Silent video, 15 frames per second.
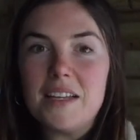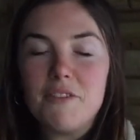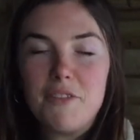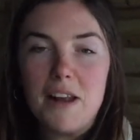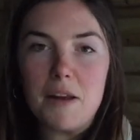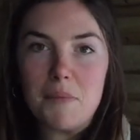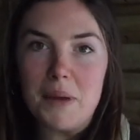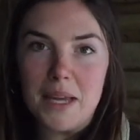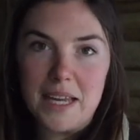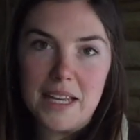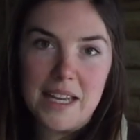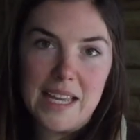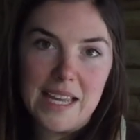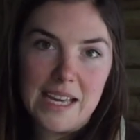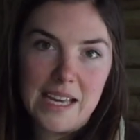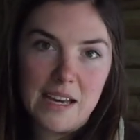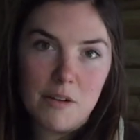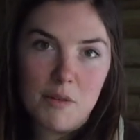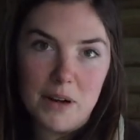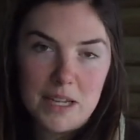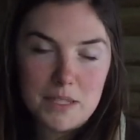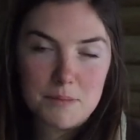developing in here
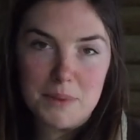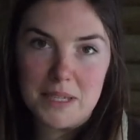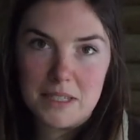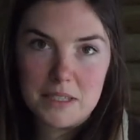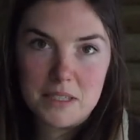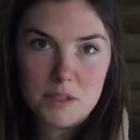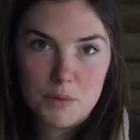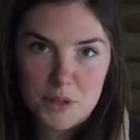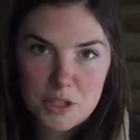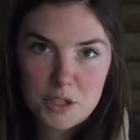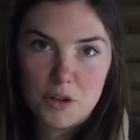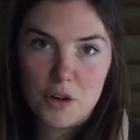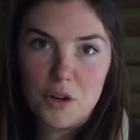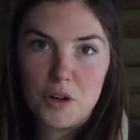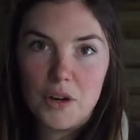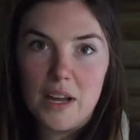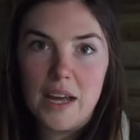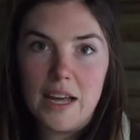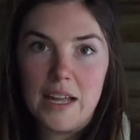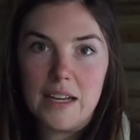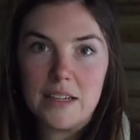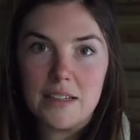when it's been switched on
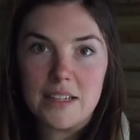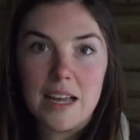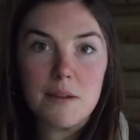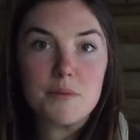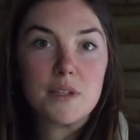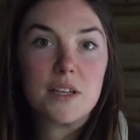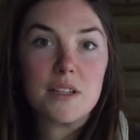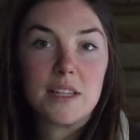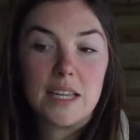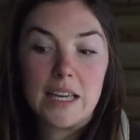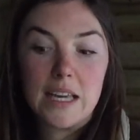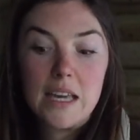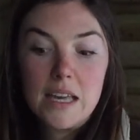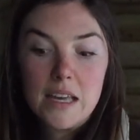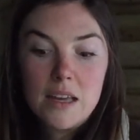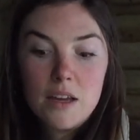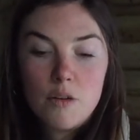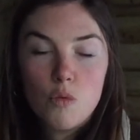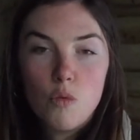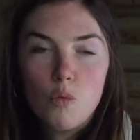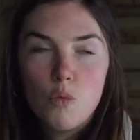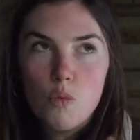and kept at the
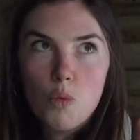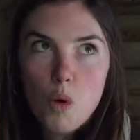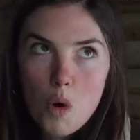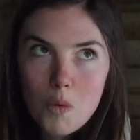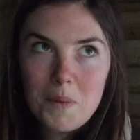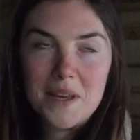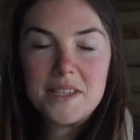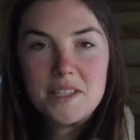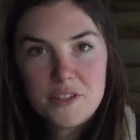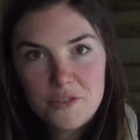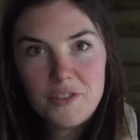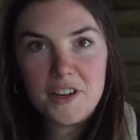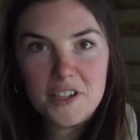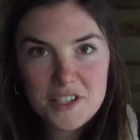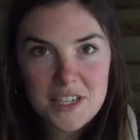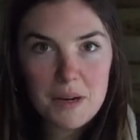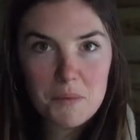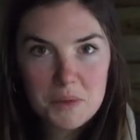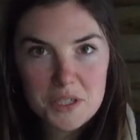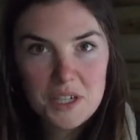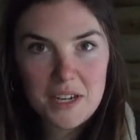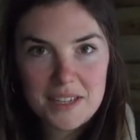warmest fridge
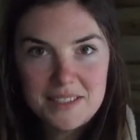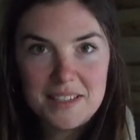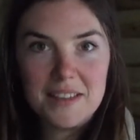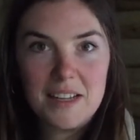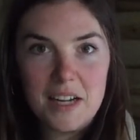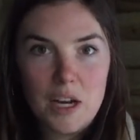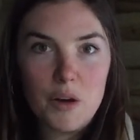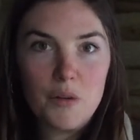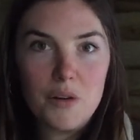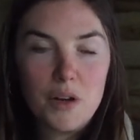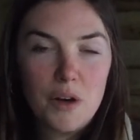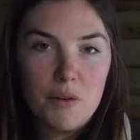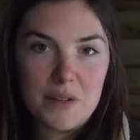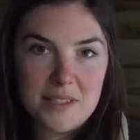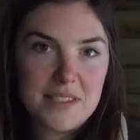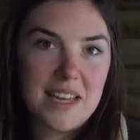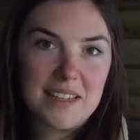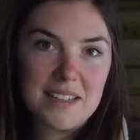temperature, as in the lowest